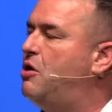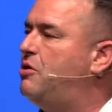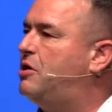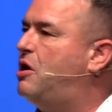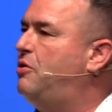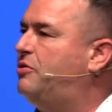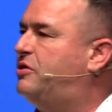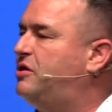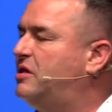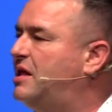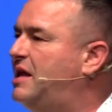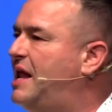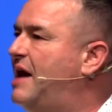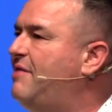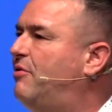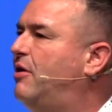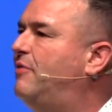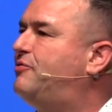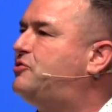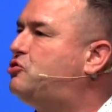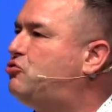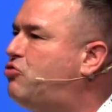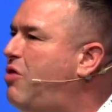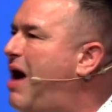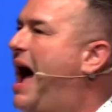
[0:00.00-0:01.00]
go through the level
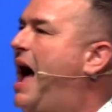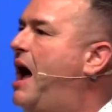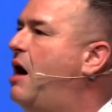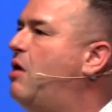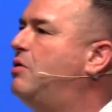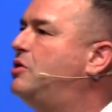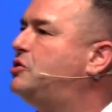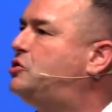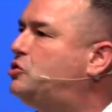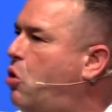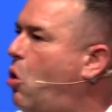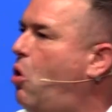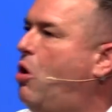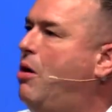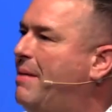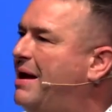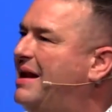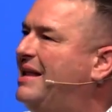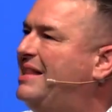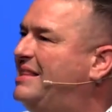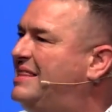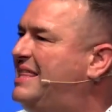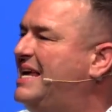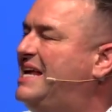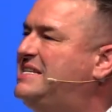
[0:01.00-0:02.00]
of trial and
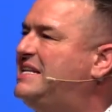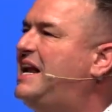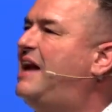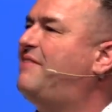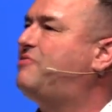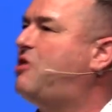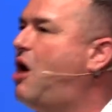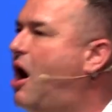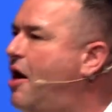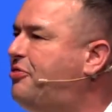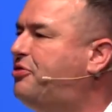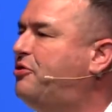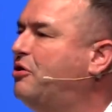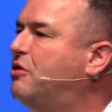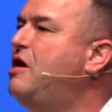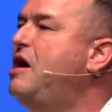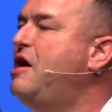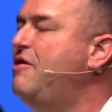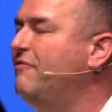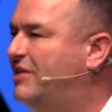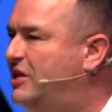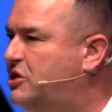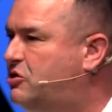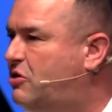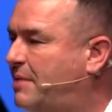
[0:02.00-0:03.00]
torment, the things that I've gone through
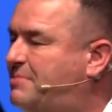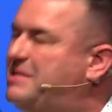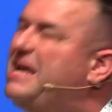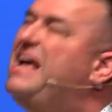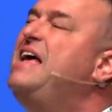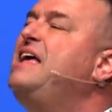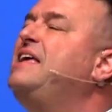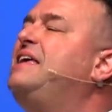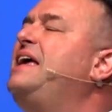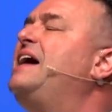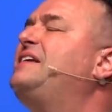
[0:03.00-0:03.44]
for these grapes.